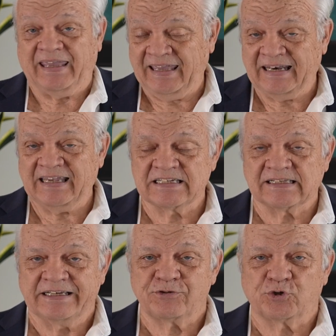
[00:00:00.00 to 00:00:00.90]
It is
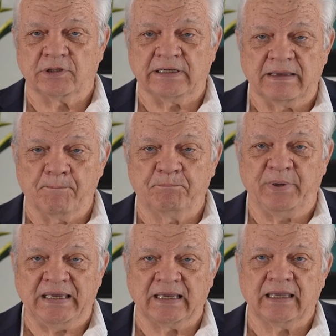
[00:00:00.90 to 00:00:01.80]
literally
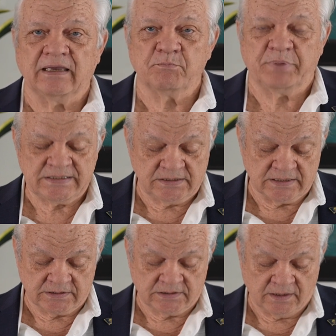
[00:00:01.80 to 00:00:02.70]
big
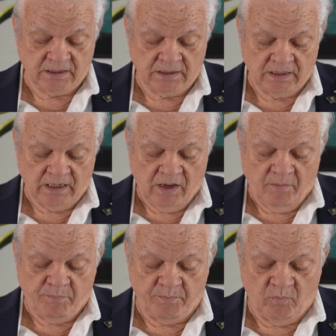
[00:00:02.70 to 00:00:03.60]
business.
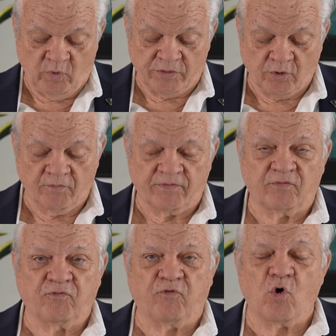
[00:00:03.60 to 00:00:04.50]
With over
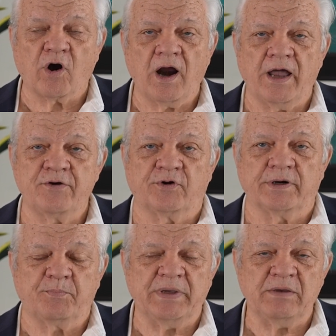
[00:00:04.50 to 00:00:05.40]

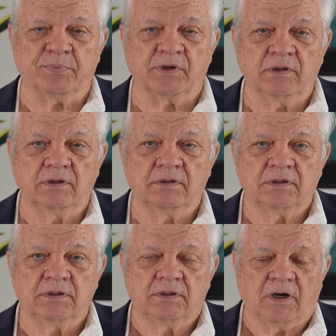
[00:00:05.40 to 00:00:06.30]
400 people
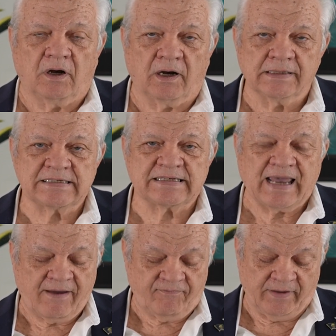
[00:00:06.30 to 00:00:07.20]
on
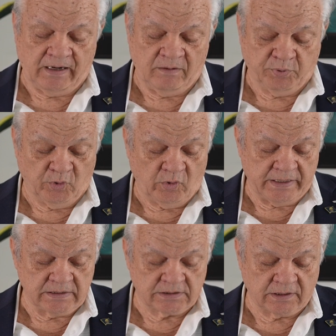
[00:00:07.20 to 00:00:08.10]
staff and
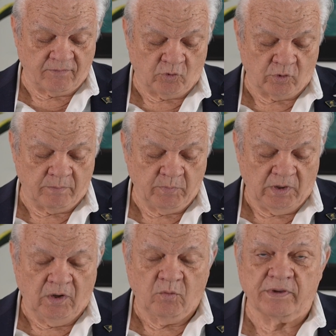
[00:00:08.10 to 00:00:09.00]
employees of Orem,
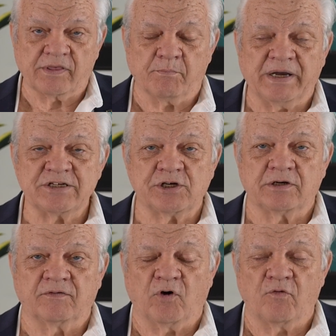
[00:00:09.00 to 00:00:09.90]
with a
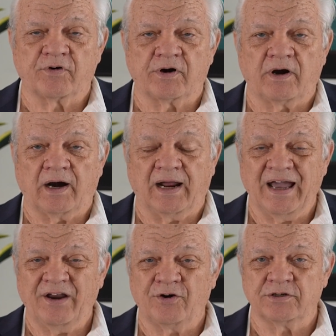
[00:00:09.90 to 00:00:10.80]
budget of over
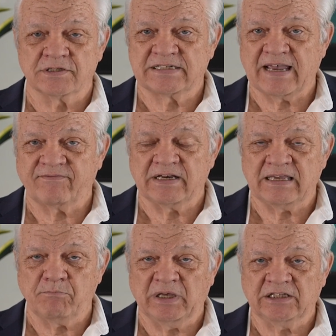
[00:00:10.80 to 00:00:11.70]

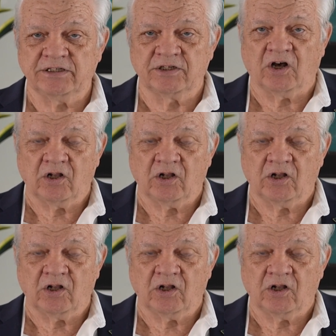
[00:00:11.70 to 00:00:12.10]
$170 million